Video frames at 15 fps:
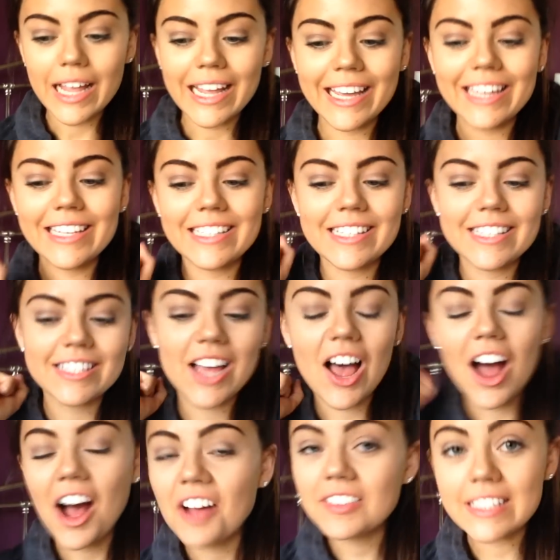It's
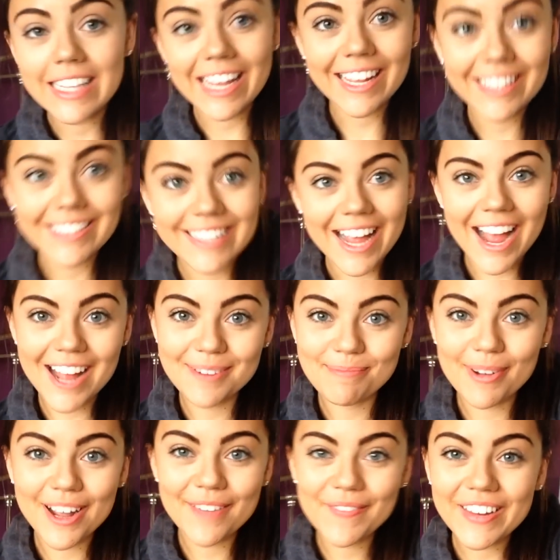half six and
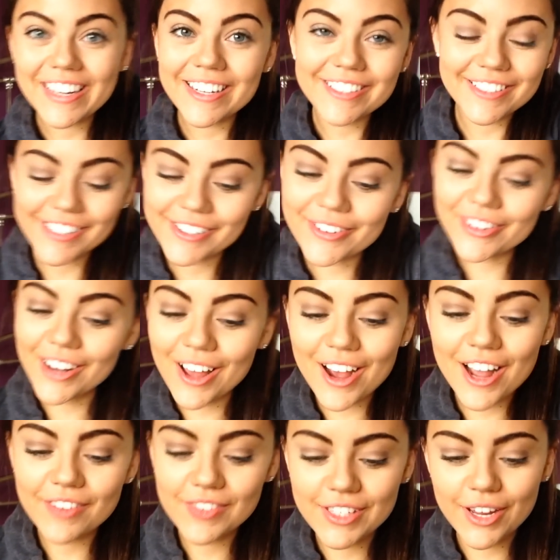my video's just gone
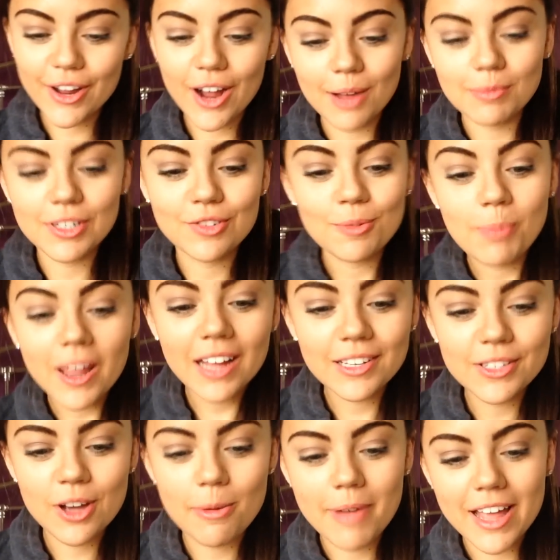live, so I'm just replying
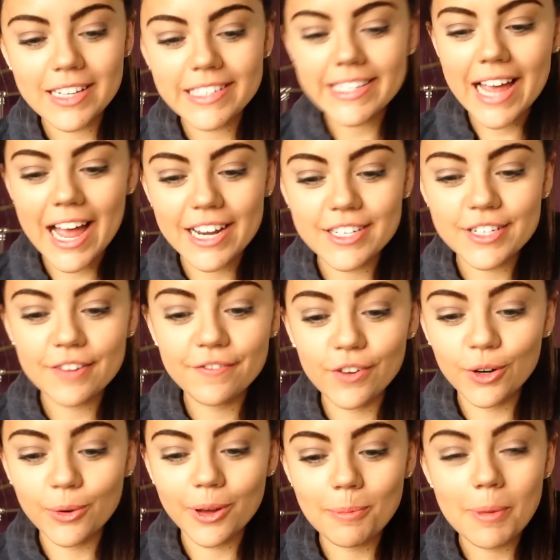to comments and
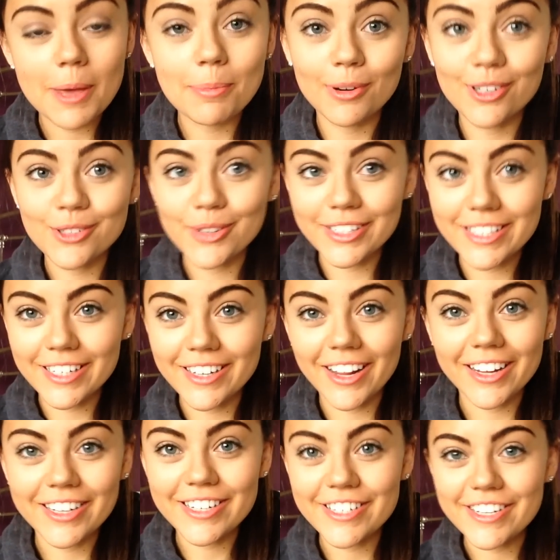following people on Twitter
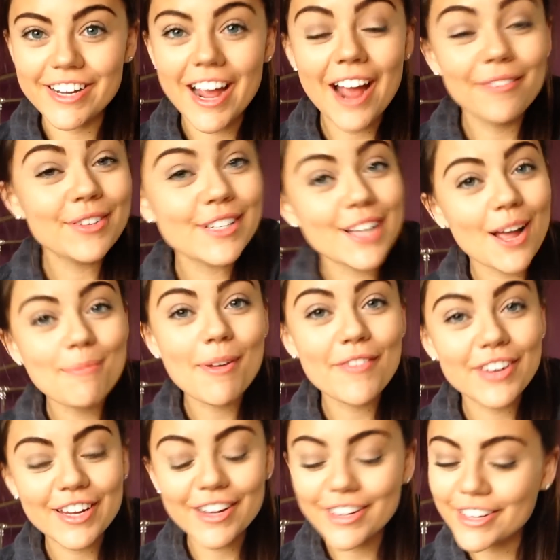like I do every time my
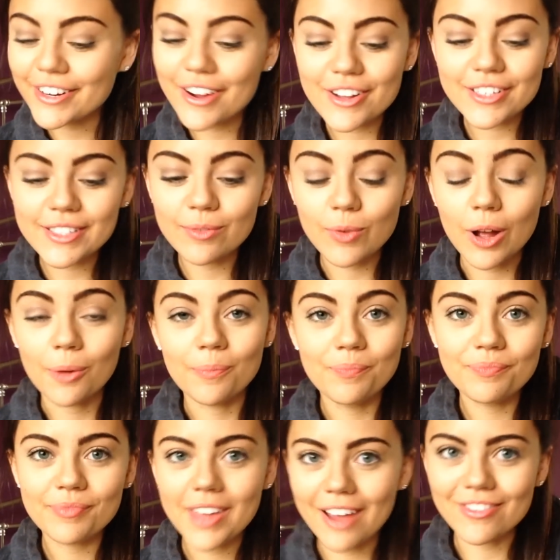video goes, well,
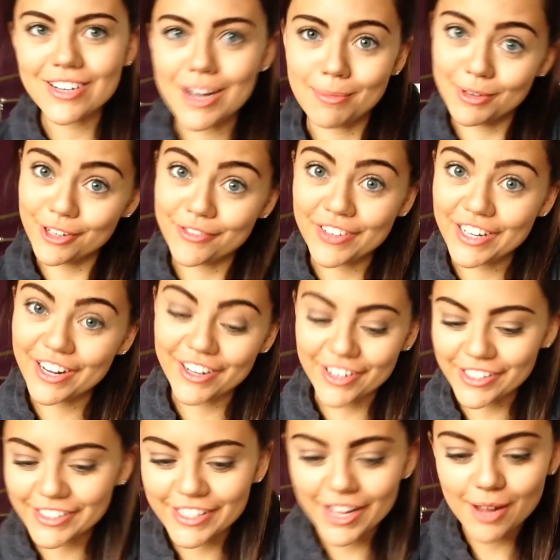every time a new video
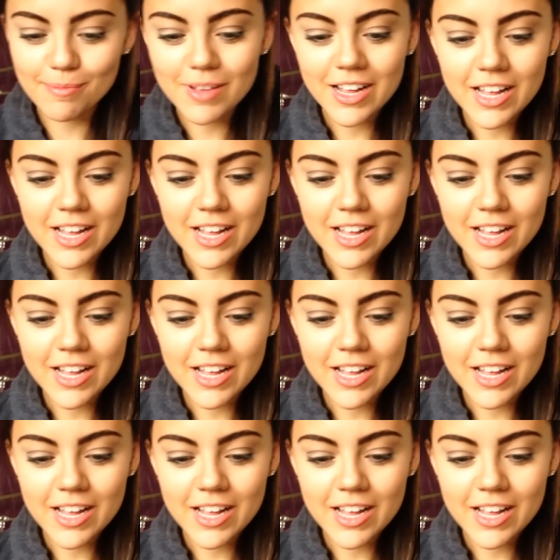goes up.